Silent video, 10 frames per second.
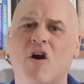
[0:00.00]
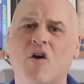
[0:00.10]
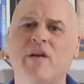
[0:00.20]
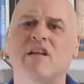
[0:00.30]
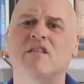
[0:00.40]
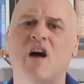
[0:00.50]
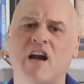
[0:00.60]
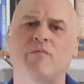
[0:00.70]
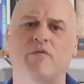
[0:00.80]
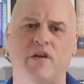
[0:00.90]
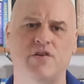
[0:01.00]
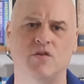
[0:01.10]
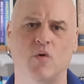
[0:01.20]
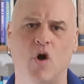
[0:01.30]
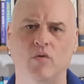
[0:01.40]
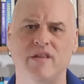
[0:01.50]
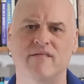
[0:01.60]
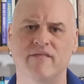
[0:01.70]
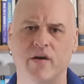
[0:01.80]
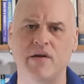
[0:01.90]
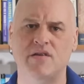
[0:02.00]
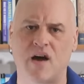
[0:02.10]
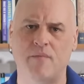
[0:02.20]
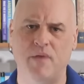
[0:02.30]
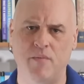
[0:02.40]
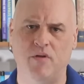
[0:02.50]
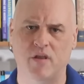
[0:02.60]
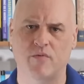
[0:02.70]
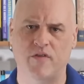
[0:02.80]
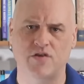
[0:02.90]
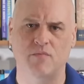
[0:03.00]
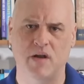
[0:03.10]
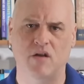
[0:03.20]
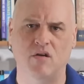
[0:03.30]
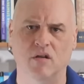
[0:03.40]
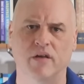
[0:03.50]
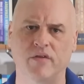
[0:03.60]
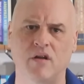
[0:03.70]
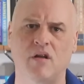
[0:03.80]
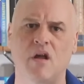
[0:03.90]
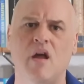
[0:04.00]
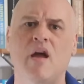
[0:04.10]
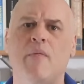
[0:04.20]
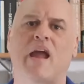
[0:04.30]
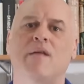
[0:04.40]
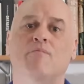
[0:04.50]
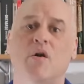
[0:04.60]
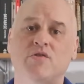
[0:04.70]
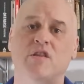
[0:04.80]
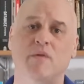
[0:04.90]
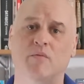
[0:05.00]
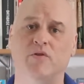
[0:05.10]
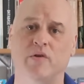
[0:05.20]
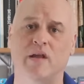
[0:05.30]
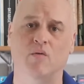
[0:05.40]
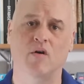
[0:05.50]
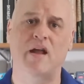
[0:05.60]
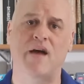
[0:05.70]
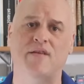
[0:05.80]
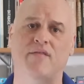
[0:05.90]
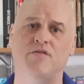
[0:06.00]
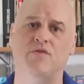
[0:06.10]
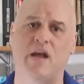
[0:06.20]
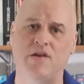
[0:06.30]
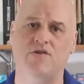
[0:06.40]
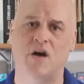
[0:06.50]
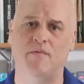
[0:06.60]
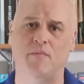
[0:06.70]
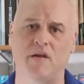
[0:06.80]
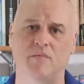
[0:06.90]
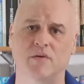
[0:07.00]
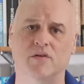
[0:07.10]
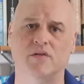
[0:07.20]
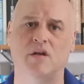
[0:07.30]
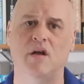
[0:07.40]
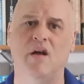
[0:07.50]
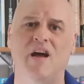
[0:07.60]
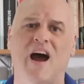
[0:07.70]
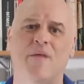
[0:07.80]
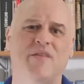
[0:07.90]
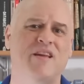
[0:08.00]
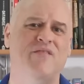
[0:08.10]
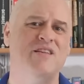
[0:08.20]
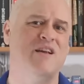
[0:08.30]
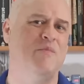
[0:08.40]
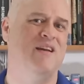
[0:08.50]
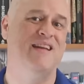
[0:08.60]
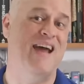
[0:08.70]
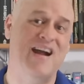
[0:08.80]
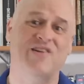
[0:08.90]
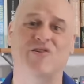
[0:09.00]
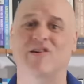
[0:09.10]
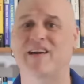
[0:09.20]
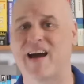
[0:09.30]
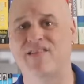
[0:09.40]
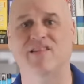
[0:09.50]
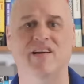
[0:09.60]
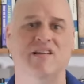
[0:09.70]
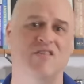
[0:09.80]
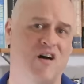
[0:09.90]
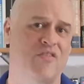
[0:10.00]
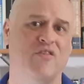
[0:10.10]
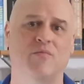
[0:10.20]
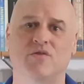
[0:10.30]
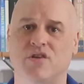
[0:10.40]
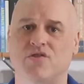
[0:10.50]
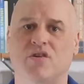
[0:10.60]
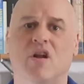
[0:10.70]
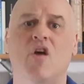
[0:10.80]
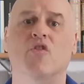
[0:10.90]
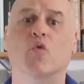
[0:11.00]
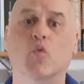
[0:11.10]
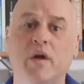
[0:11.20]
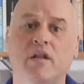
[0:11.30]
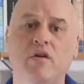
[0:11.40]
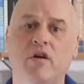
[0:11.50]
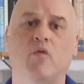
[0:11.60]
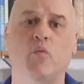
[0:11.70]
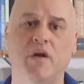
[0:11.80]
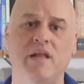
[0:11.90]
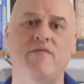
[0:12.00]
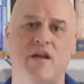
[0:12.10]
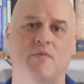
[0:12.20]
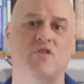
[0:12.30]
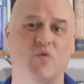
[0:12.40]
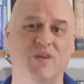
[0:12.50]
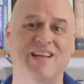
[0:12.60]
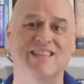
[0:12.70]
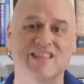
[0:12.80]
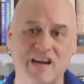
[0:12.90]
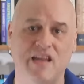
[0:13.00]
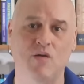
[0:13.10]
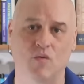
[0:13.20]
are already a lot of professions where only the very top people in the profession make a good living, and most of the people doing that work have to have a day job to pay the bills. I'm thinking of things like being an actor, an athlete, an author, a musician. The really good, really famous, or really lucky